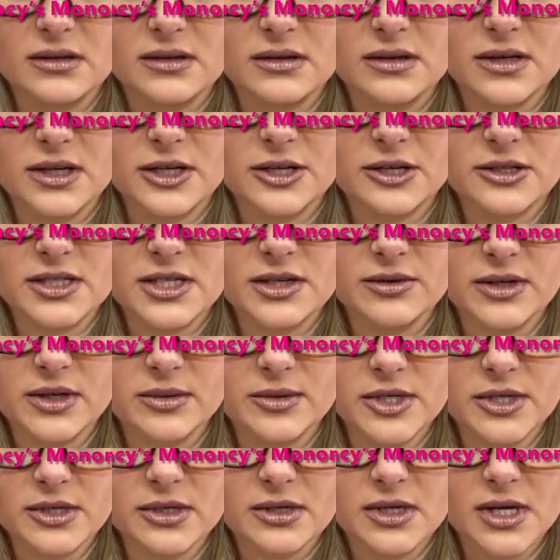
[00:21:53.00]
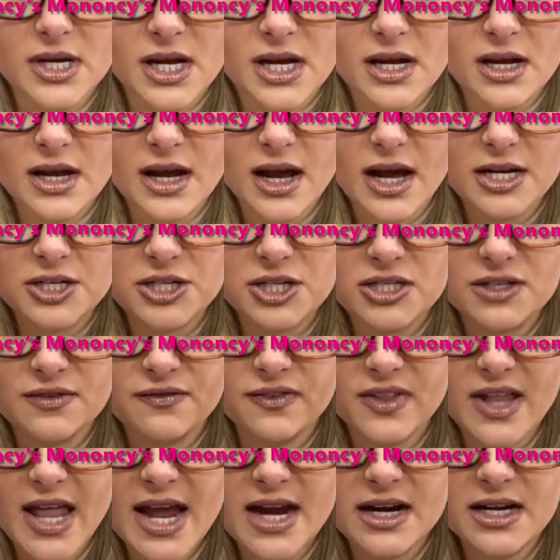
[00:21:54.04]
Can y'all see what I'm doing? I just
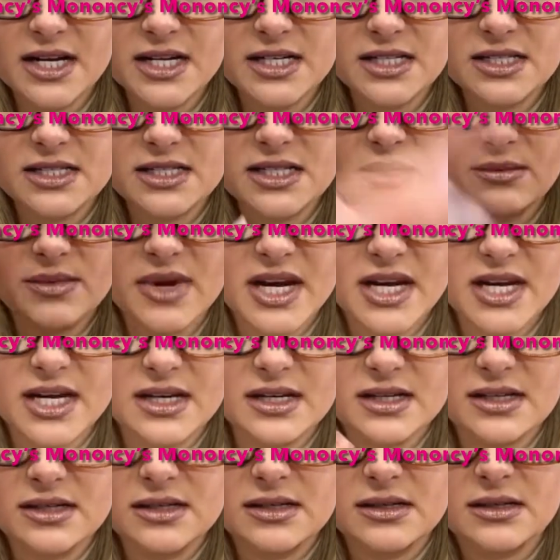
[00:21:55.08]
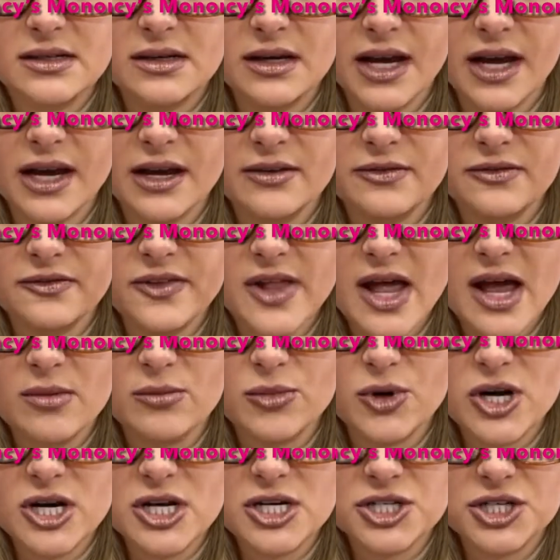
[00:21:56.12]
flatten it to make it a flat
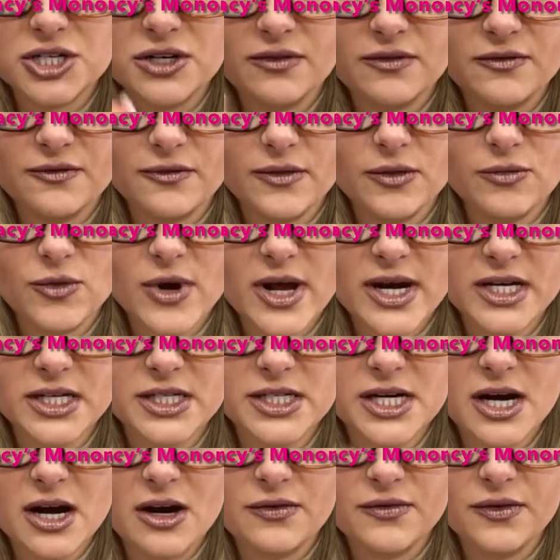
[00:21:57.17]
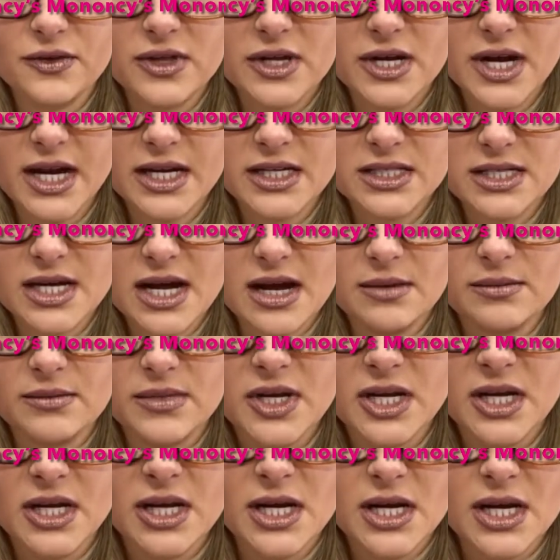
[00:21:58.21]
brush ready to go for the next time.
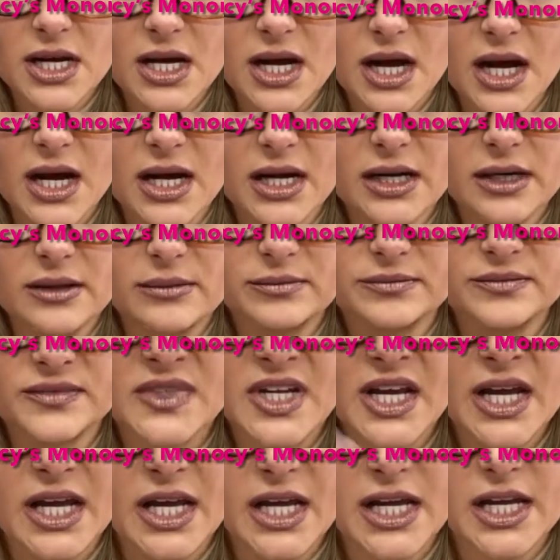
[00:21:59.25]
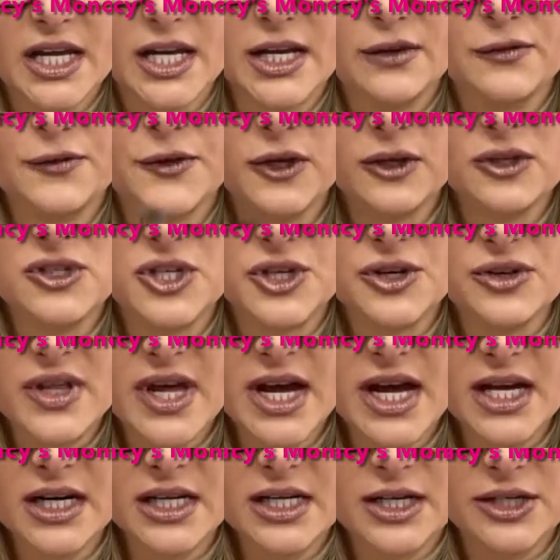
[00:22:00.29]
If you do
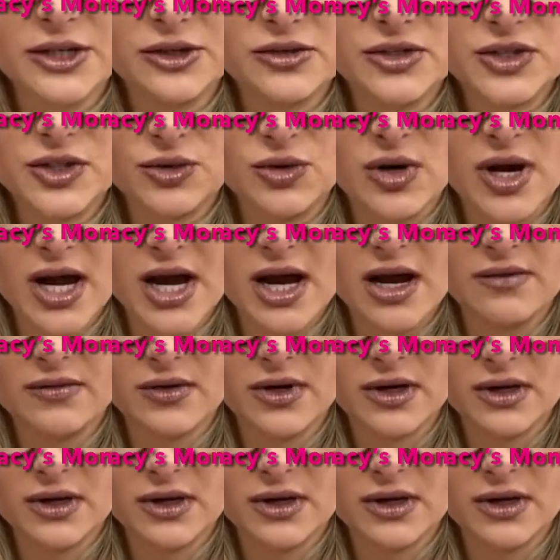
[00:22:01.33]
that and you still have,